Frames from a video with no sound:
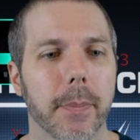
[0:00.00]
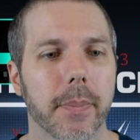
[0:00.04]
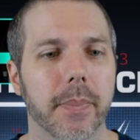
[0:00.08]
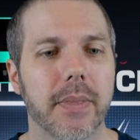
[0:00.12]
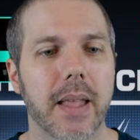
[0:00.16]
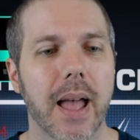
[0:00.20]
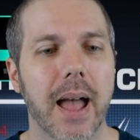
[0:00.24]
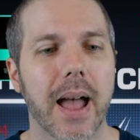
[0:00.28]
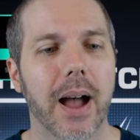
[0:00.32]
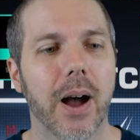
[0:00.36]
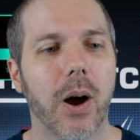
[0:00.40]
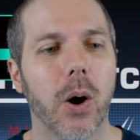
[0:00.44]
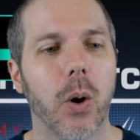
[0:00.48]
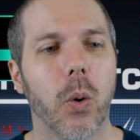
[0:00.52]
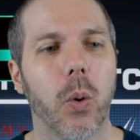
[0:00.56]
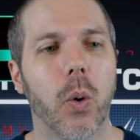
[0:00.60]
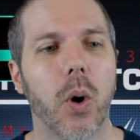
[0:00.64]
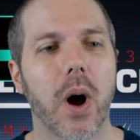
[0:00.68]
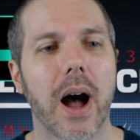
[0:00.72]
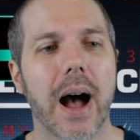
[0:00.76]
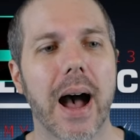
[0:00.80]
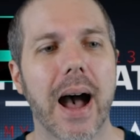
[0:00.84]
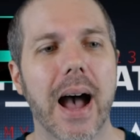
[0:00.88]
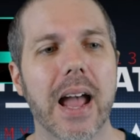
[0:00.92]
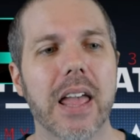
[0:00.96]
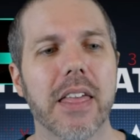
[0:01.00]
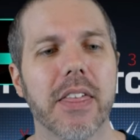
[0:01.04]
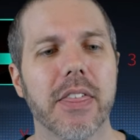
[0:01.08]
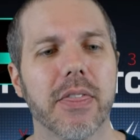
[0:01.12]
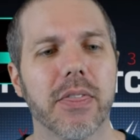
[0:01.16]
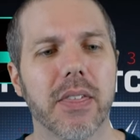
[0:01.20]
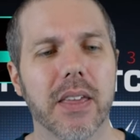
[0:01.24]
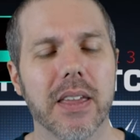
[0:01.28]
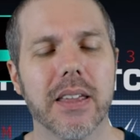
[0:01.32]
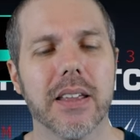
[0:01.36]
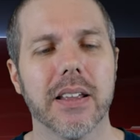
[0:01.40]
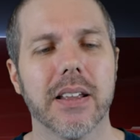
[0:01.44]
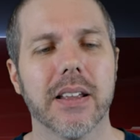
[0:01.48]
Now, I
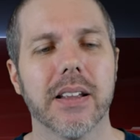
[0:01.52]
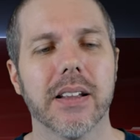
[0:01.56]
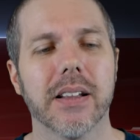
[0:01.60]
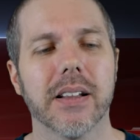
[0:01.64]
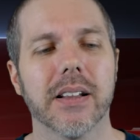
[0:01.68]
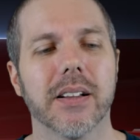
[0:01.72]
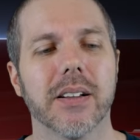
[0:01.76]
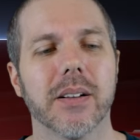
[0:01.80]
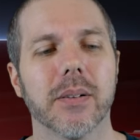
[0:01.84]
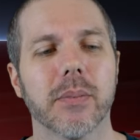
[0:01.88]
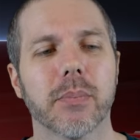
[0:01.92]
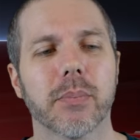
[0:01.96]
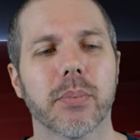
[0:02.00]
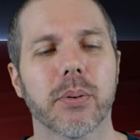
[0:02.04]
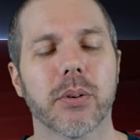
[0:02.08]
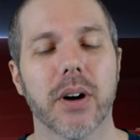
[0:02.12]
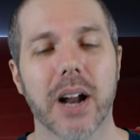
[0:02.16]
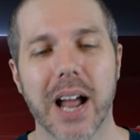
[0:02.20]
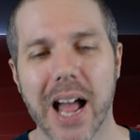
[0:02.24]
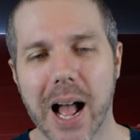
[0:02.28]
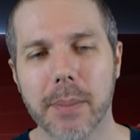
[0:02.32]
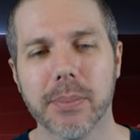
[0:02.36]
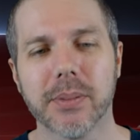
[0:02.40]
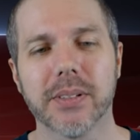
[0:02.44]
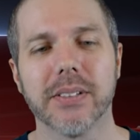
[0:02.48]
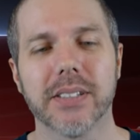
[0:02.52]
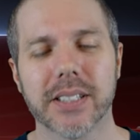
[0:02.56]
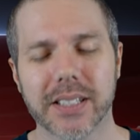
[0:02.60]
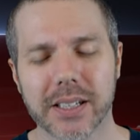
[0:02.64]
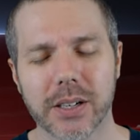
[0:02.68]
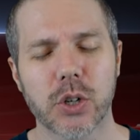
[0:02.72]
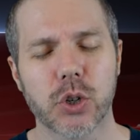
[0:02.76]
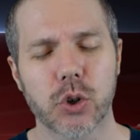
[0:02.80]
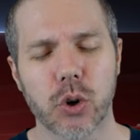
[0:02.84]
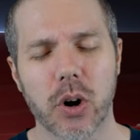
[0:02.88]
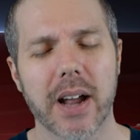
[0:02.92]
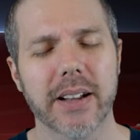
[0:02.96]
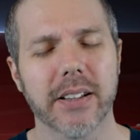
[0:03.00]
think perhaps instead
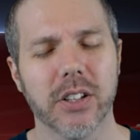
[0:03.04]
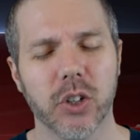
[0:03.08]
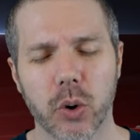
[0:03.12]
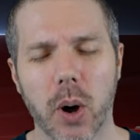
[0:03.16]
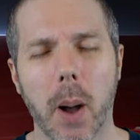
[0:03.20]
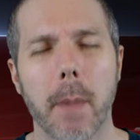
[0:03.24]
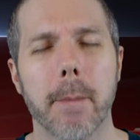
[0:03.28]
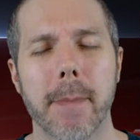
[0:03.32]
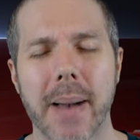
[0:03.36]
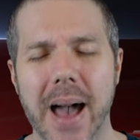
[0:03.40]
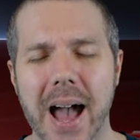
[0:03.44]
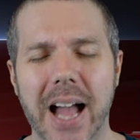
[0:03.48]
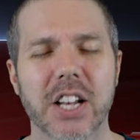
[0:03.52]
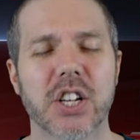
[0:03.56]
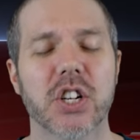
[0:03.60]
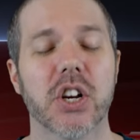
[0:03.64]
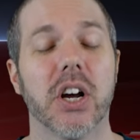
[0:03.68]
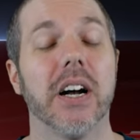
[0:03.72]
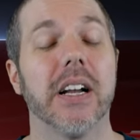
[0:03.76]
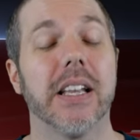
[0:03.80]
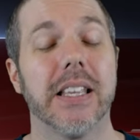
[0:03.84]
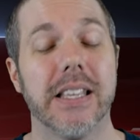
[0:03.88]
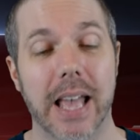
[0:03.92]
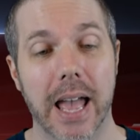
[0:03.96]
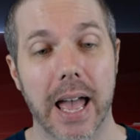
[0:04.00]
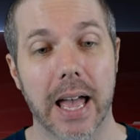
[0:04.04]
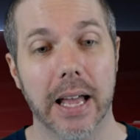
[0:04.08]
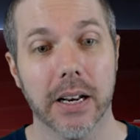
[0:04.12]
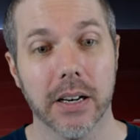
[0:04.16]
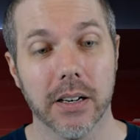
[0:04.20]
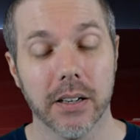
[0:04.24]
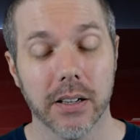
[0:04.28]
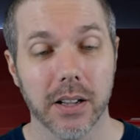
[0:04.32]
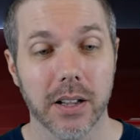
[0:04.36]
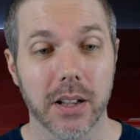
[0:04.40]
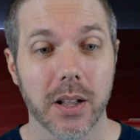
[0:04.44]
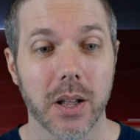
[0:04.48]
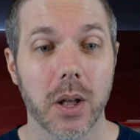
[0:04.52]
of trying to do a match
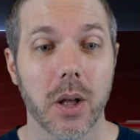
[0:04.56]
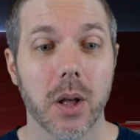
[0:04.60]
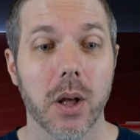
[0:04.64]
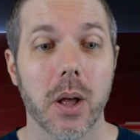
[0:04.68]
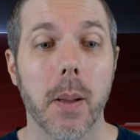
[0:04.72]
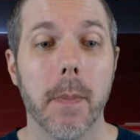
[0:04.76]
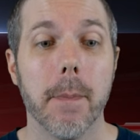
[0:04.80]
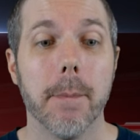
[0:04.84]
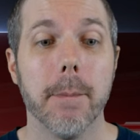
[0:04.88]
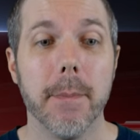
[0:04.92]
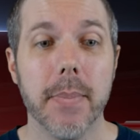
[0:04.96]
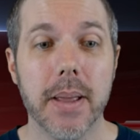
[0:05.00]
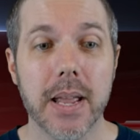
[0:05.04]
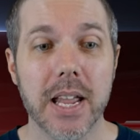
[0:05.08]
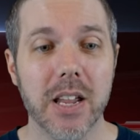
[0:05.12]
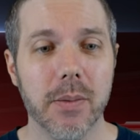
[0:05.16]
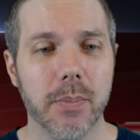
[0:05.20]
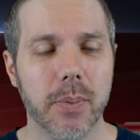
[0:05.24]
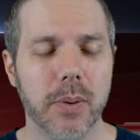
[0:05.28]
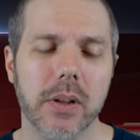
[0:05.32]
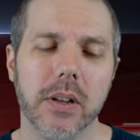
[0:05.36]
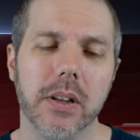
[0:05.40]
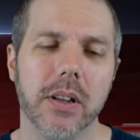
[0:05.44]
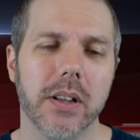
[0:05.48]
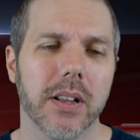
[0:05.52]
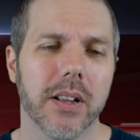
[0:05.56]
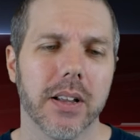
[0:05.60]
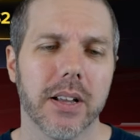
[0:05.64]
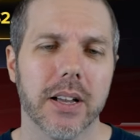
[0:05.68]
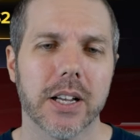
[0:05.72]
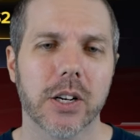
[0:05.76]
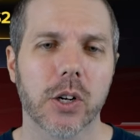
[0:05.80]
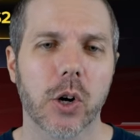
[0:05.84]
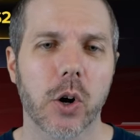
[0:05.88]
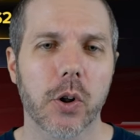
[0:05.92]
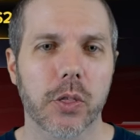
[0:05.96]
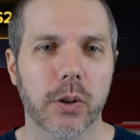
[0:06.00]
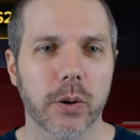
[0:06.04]
again, maybe
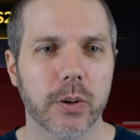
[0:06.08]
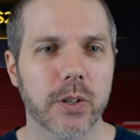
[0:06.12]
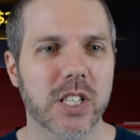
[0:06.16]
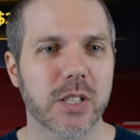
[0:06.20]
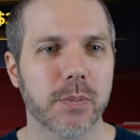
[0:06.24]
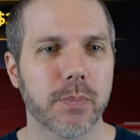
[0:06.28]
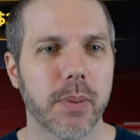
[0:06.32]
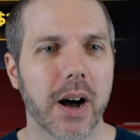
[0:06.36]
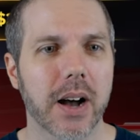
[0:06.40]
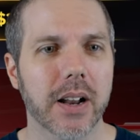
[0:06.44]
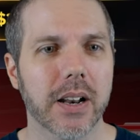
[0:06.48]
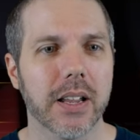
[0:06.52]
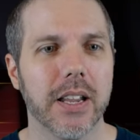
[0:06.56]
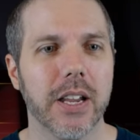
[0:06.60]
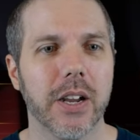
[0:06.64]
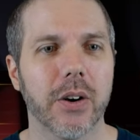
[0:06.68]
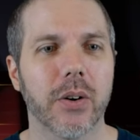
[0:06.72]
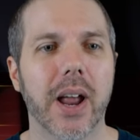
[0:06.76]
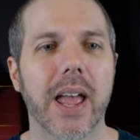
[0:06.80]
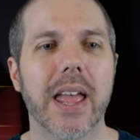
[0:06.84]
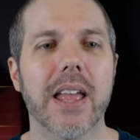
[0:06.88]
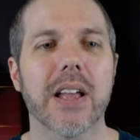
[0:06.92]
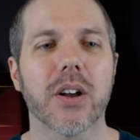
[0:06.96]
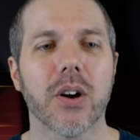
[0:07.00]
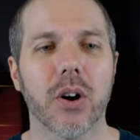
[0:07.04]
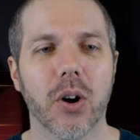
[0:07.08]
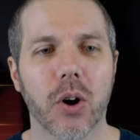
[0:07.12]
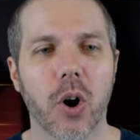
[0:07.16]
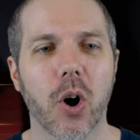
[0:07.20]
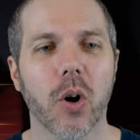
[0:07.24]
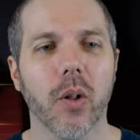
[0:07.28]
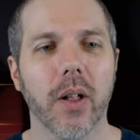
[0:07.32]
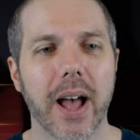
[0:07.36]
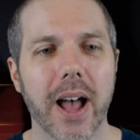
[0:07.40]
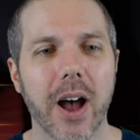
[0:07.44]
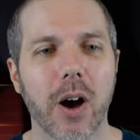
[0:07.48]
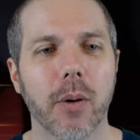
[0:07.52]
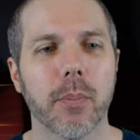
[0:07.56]
in our third spot here, a
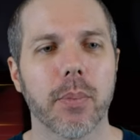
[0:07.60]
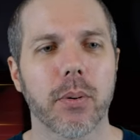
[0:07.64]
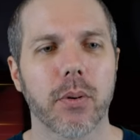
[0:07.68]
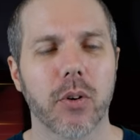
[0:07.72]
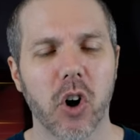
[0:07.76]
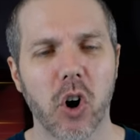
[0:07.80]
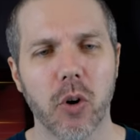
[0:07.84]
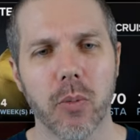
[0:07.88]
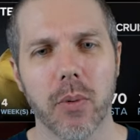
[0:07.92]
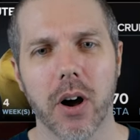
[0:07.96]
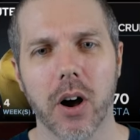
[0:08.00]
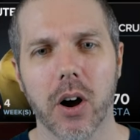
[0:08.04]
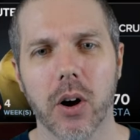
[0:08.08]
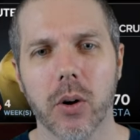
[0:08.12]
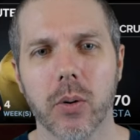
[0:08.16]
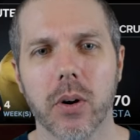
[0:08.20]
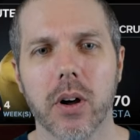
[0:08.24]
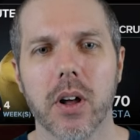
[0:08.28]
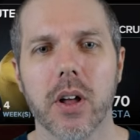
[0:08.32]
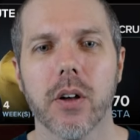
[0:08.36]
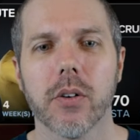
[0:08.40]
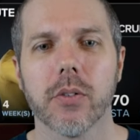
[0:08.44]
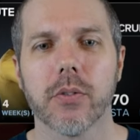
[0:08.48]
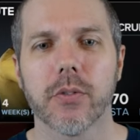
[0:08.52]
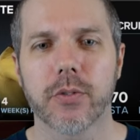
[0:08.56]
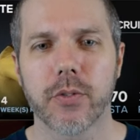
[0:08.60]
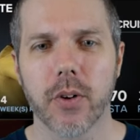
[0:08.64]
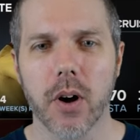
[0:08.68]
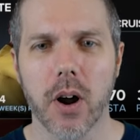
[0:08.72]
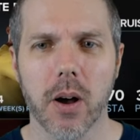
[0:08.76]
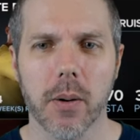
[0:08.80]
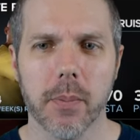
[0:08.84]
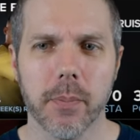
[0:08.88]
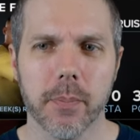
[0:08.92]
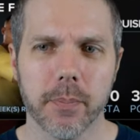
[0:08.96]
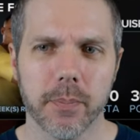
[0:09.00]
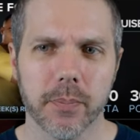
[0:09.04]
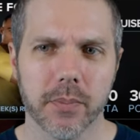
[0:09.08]
call-out promo
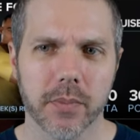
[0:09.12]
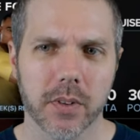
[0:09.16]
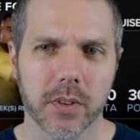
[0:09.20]
from